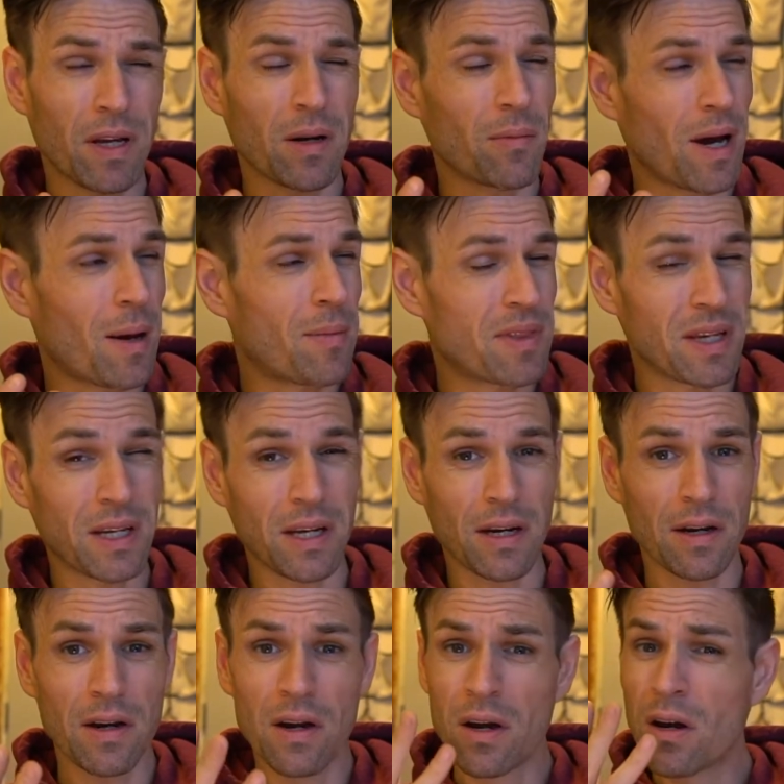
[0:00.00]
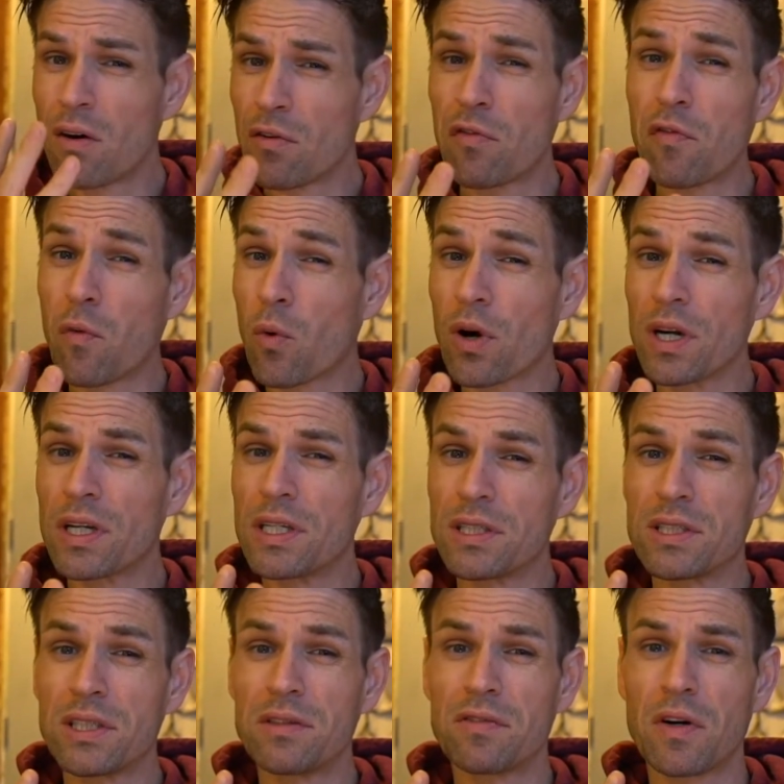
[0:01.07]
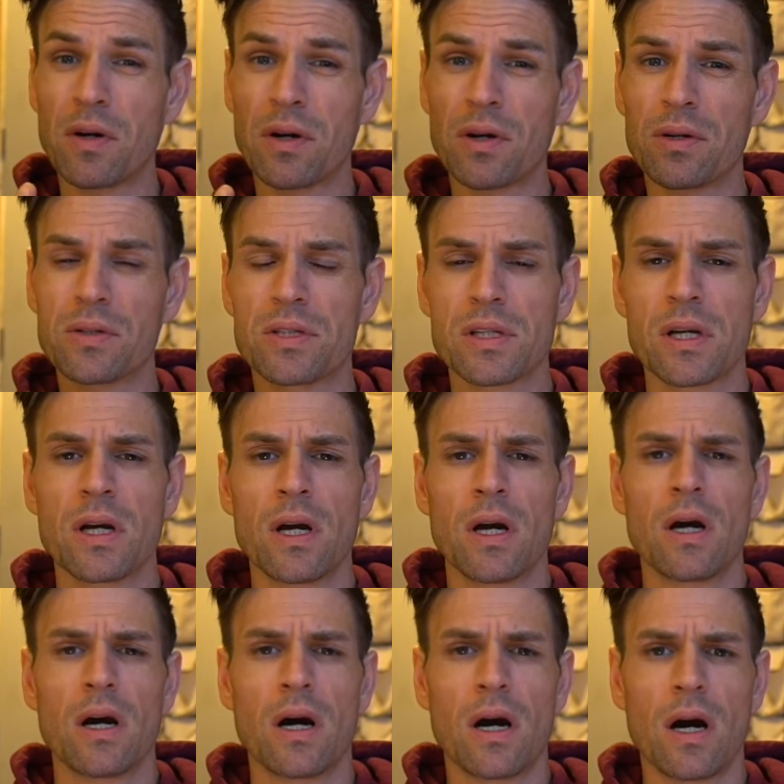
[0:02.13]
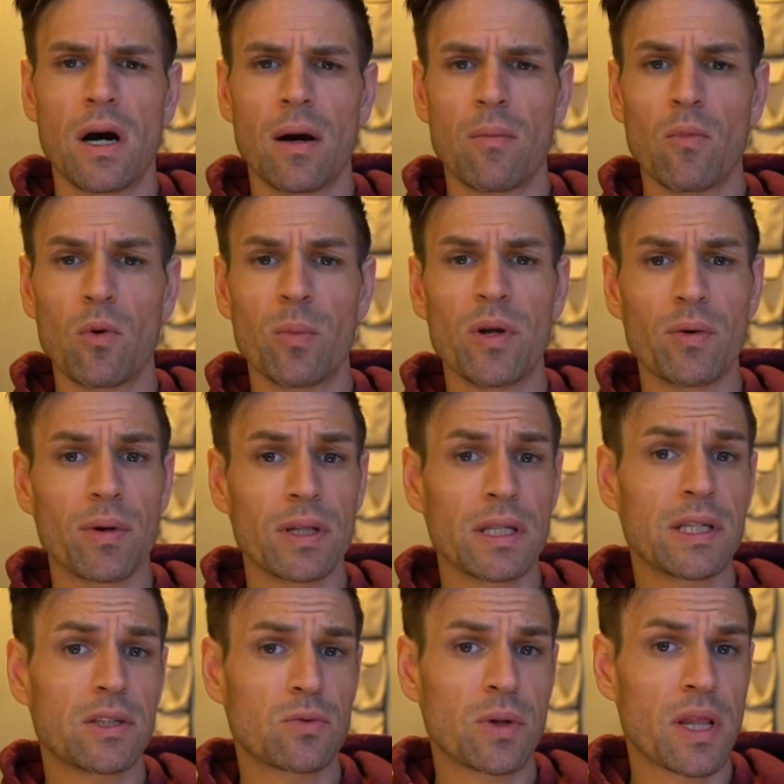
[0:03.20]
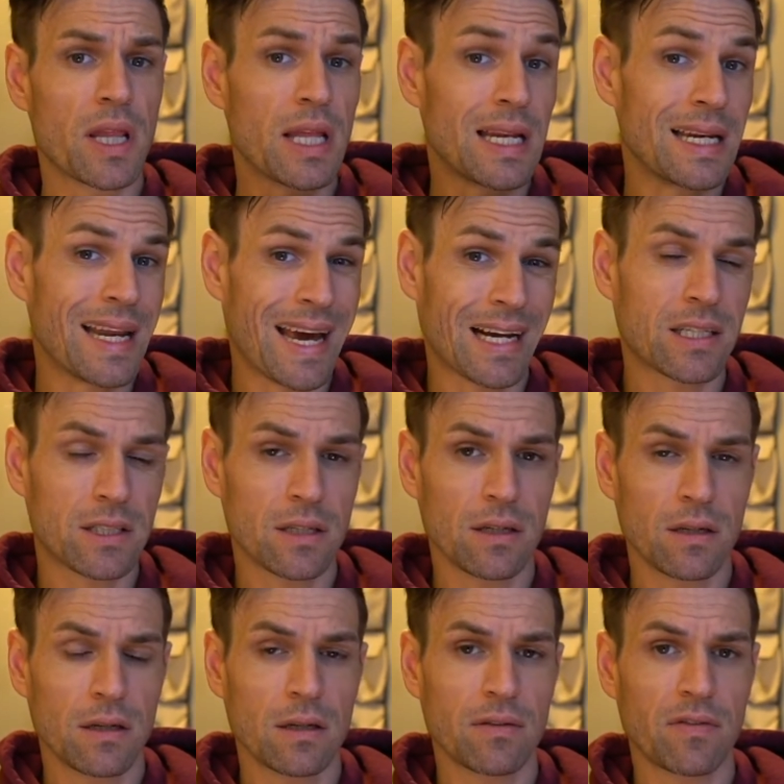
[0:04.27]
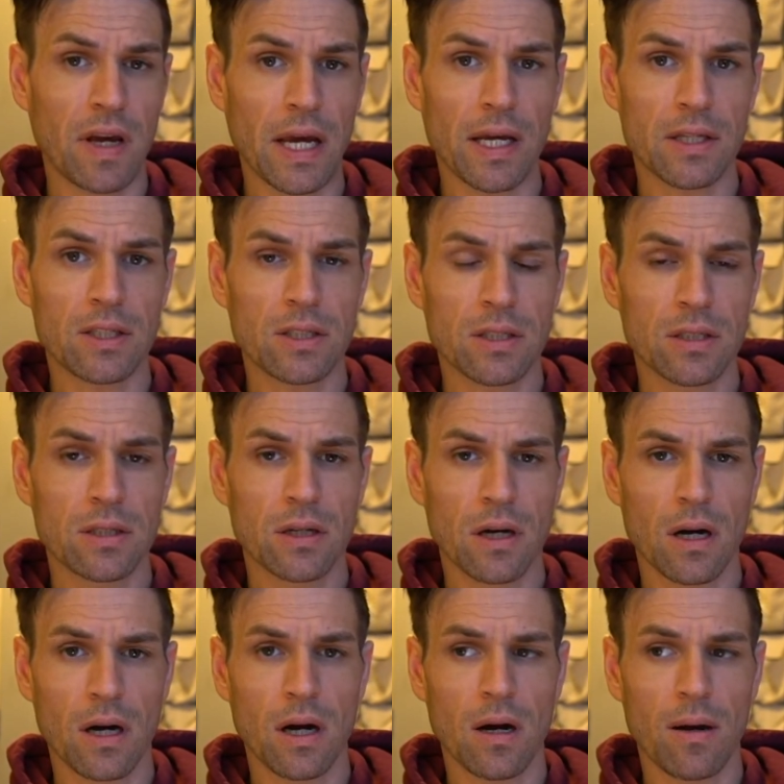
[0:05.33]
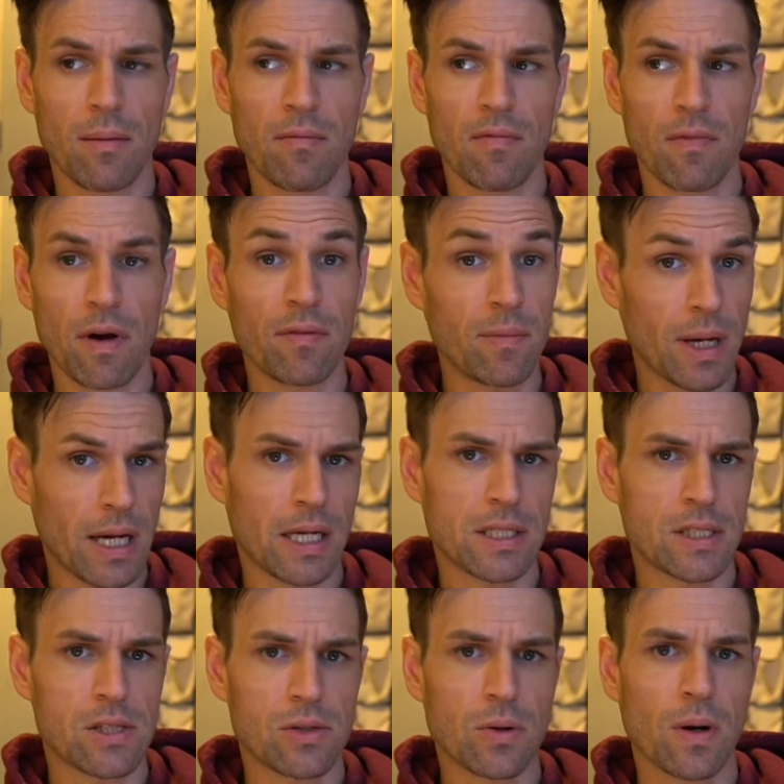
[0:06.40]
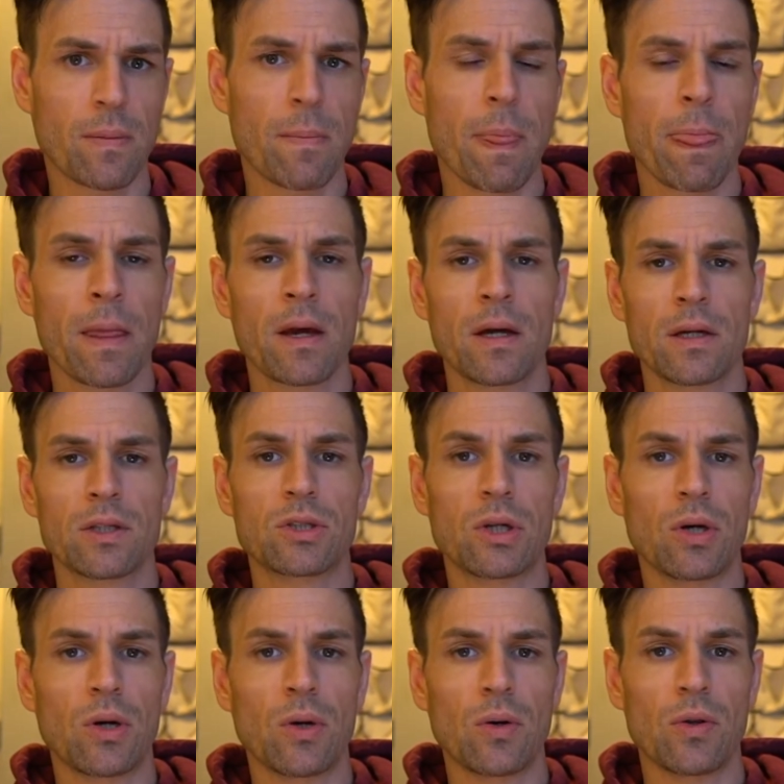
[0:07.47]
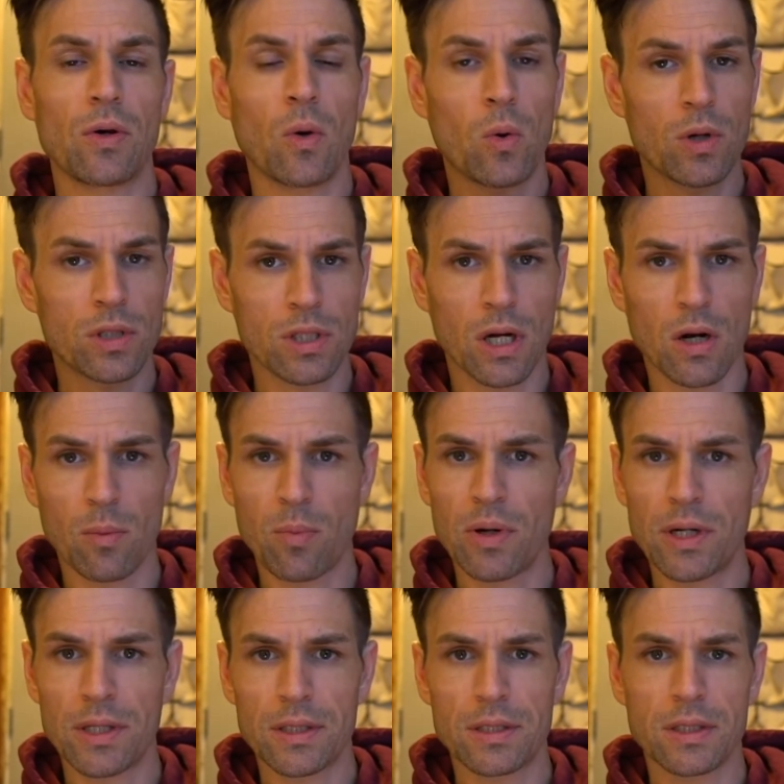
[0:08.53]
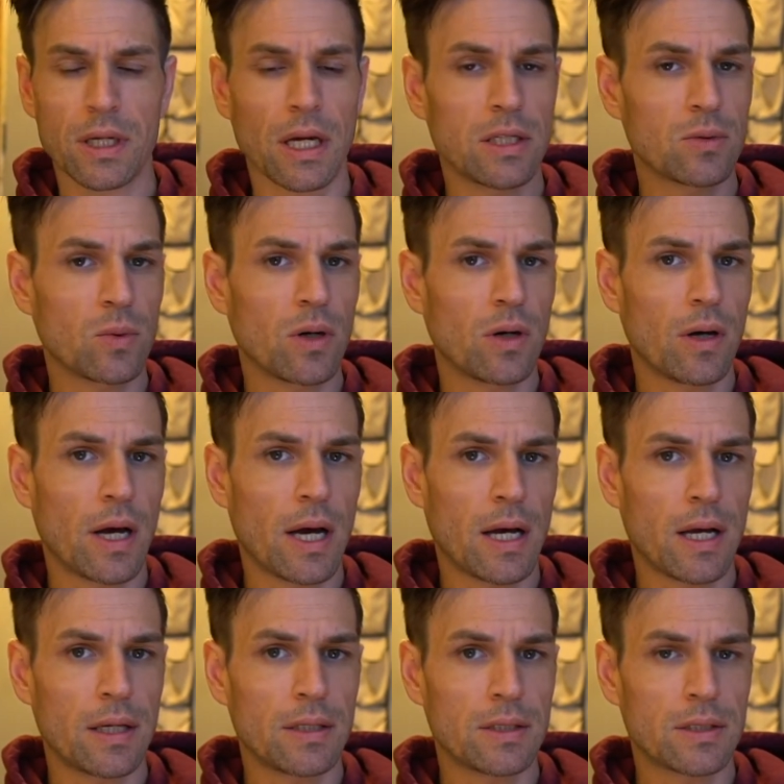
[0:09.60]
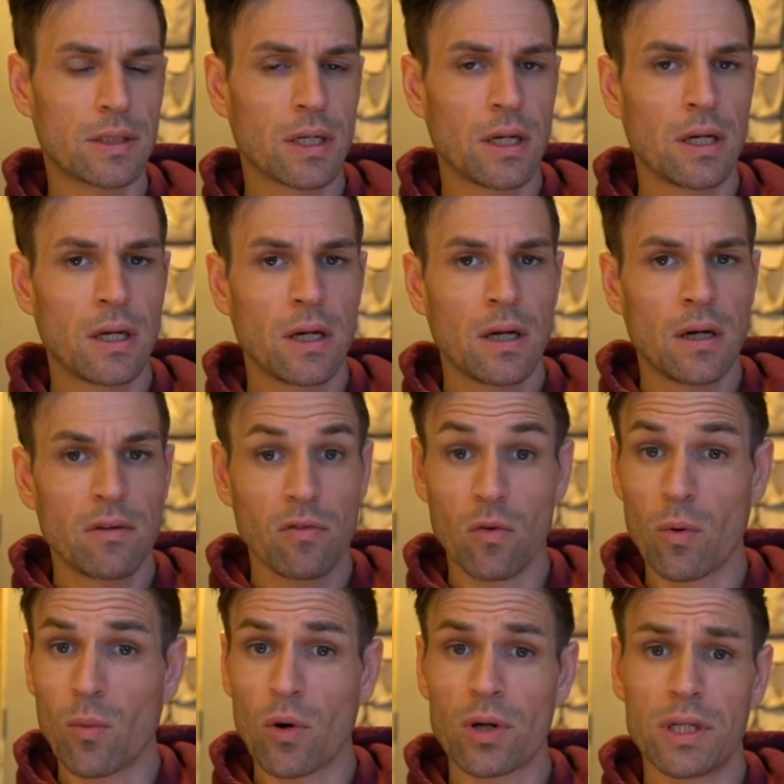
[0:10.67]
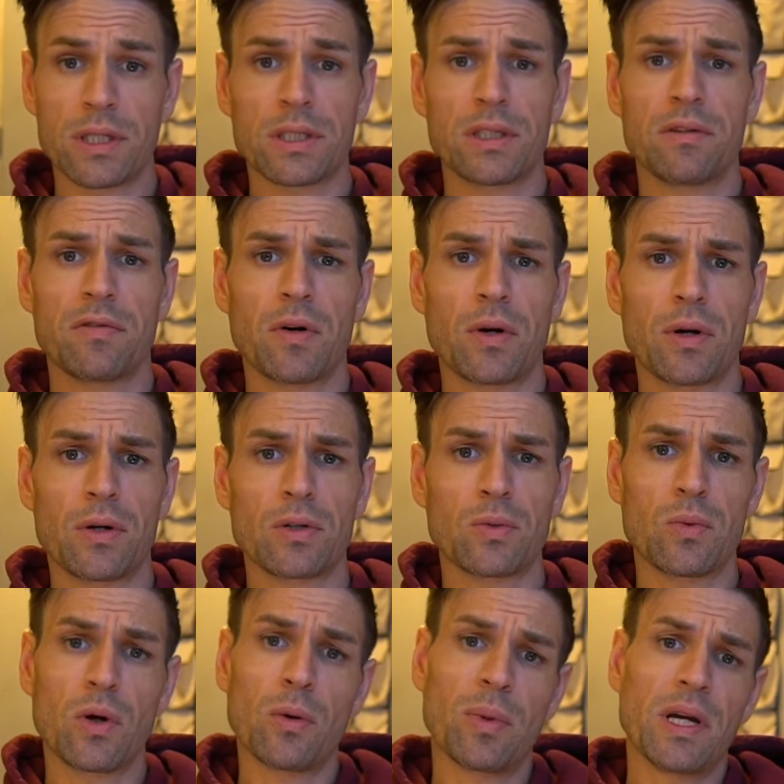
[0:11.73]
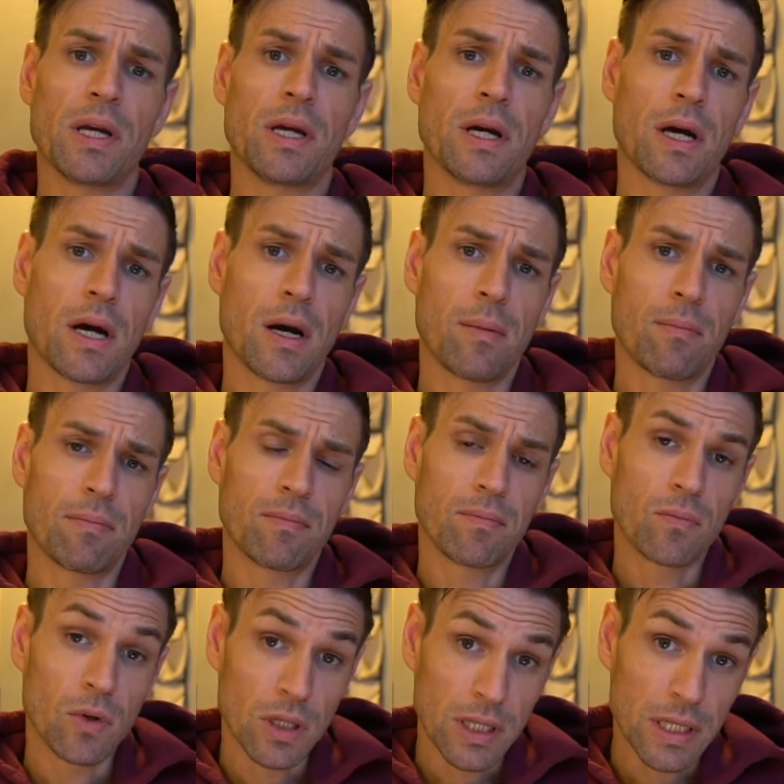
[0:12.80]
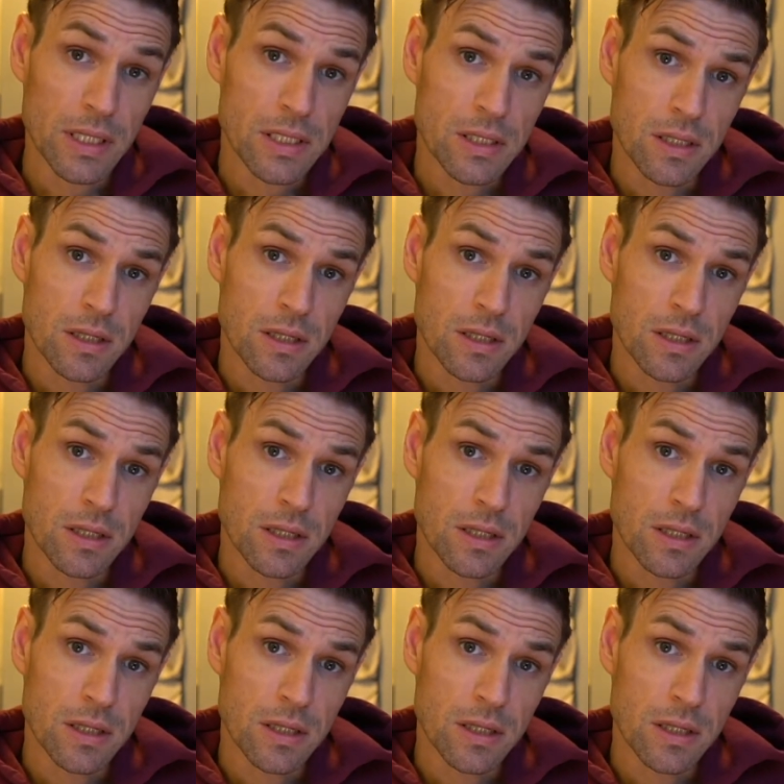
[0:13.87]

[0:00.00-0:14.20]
I'm thinking 4 Disney photos will be released with the next phase of my Etsy store. So the horizontal prints as well as 4 more Disney photos will be released